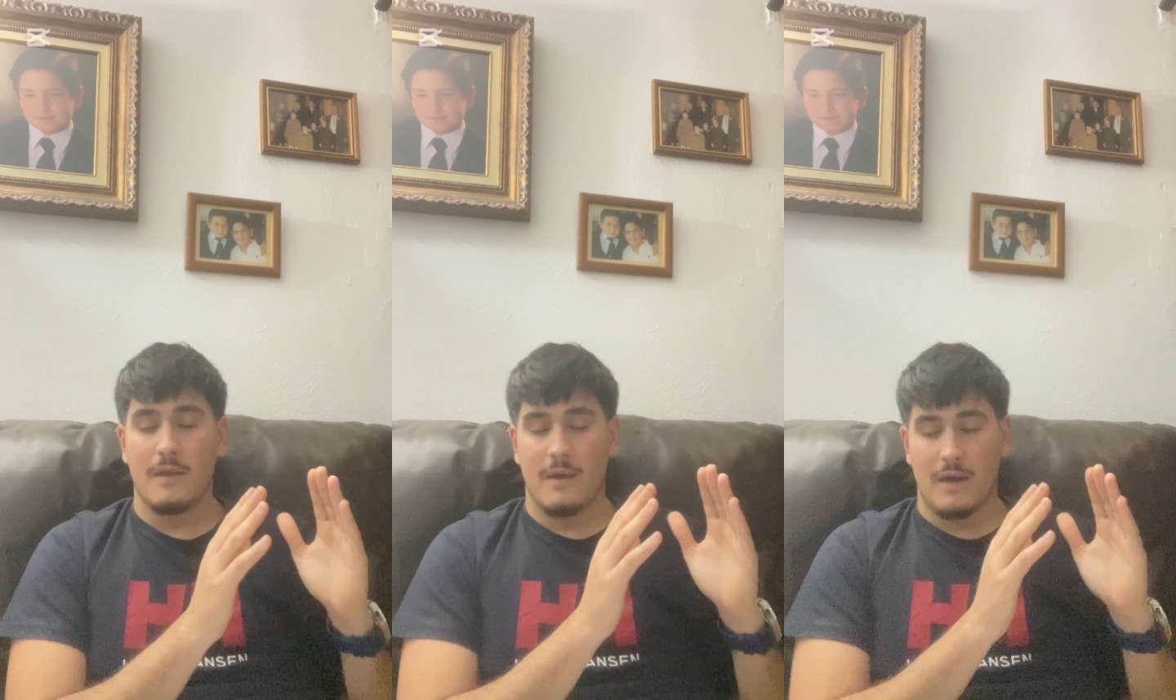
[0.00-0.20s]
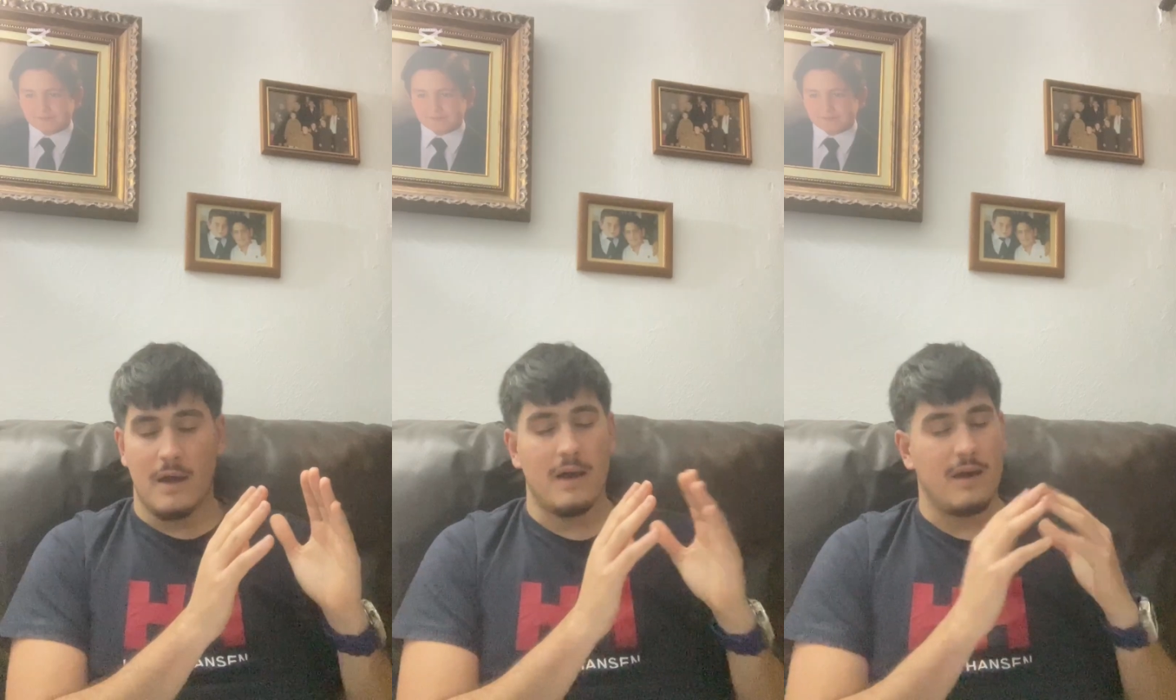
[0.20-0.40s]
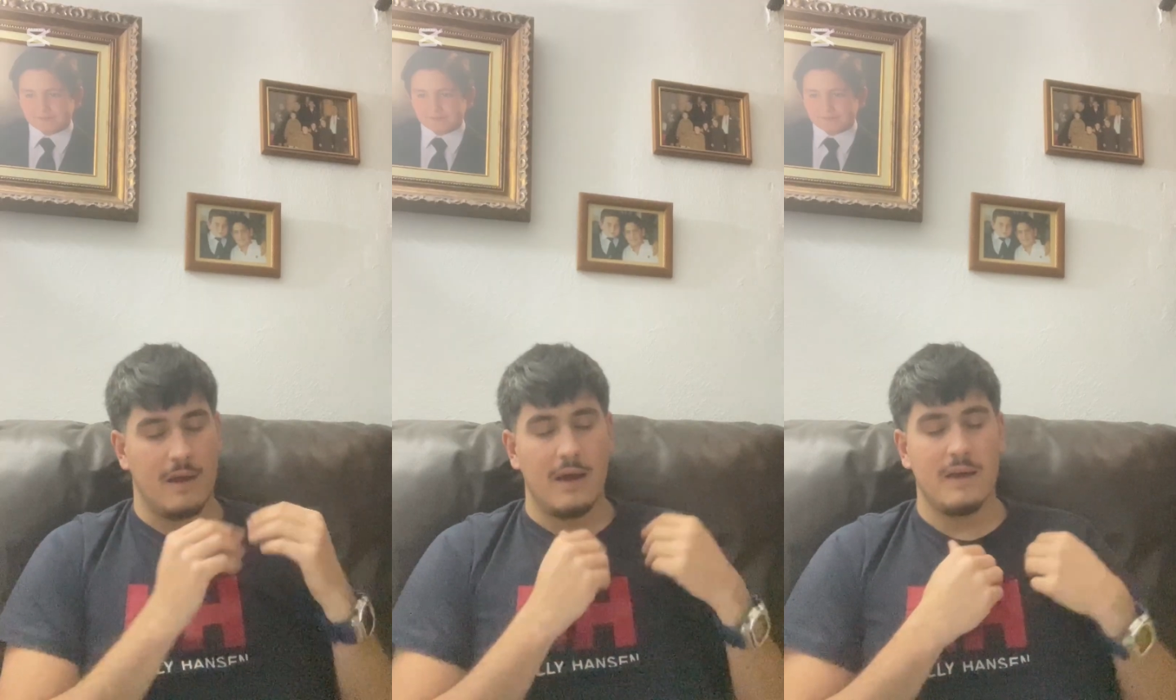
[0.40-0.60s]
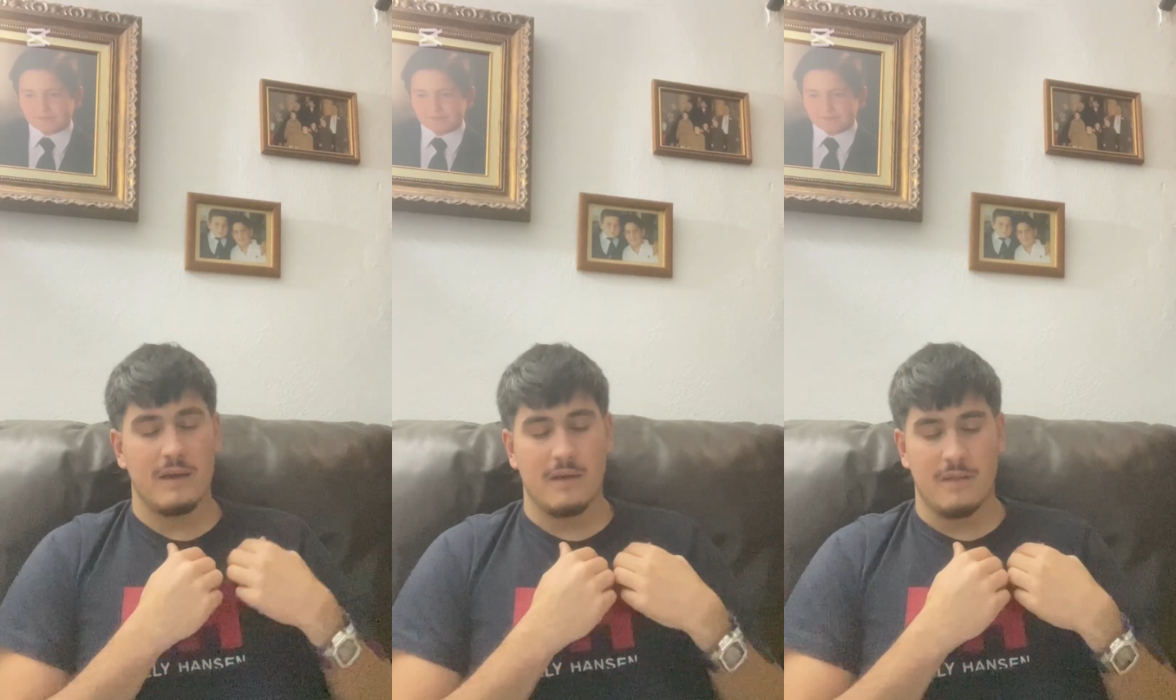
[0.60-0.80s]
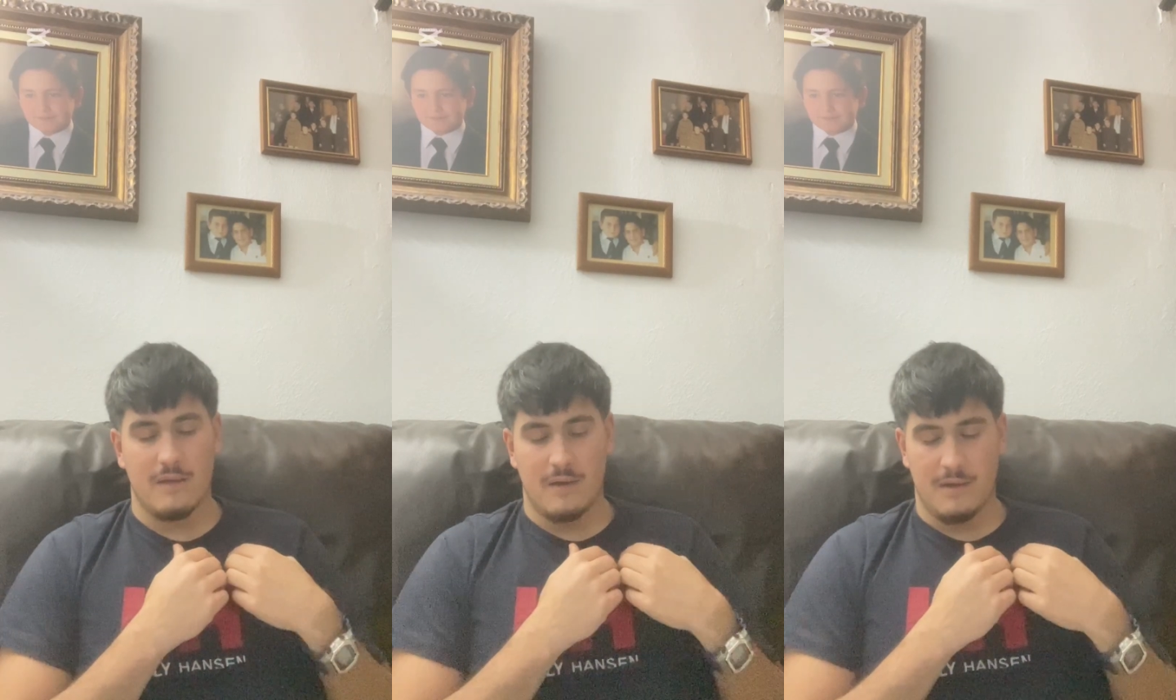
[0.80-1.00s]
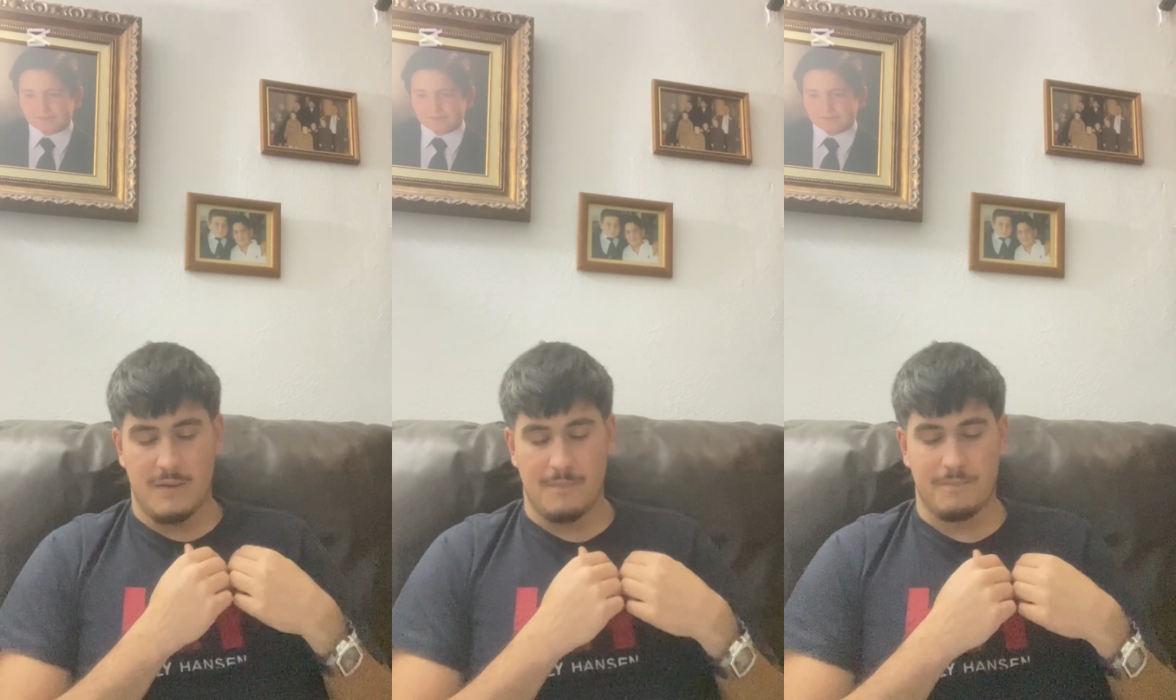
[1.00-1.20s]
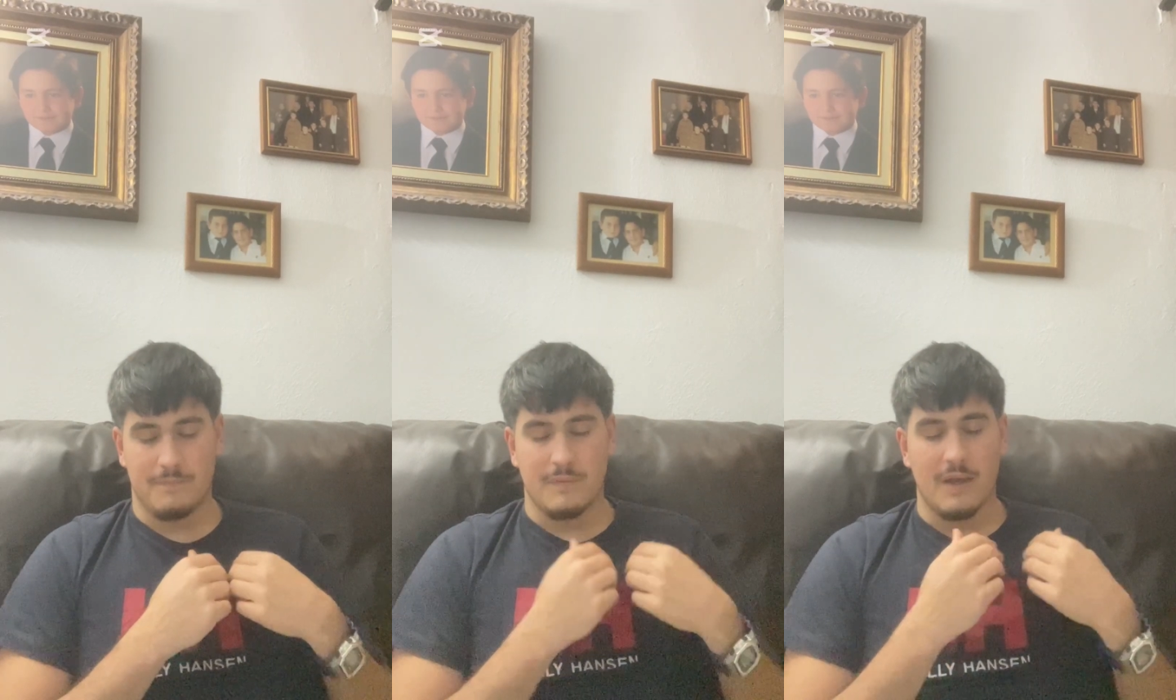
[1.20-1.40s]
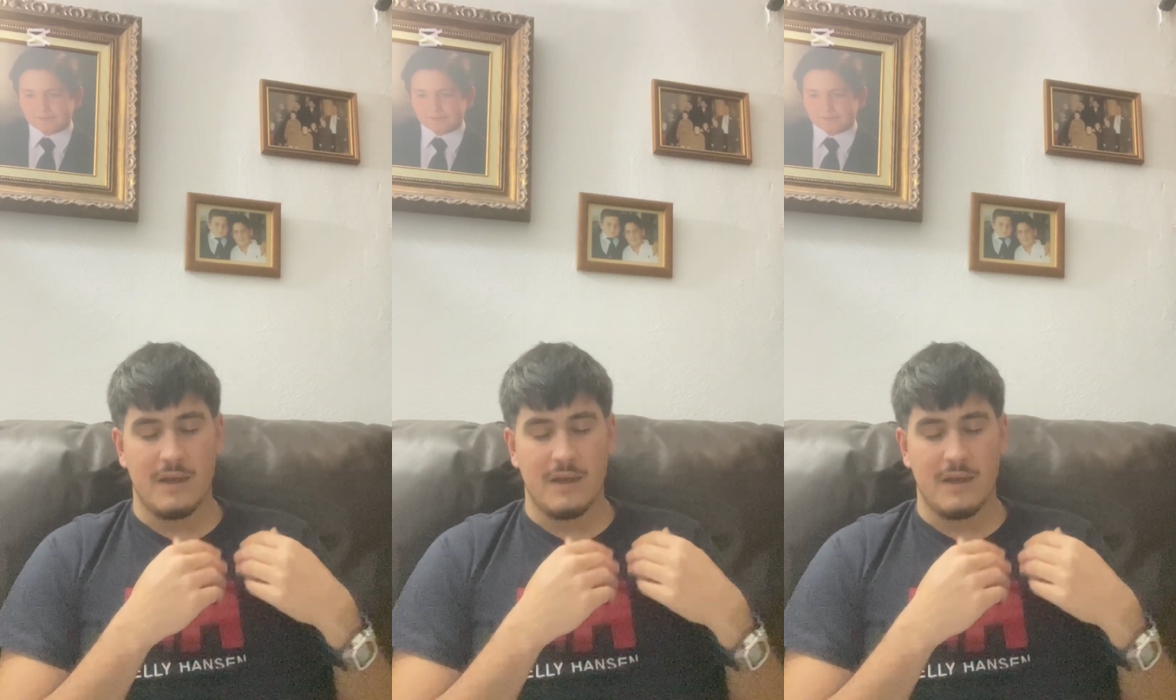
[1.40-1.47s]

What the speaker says: I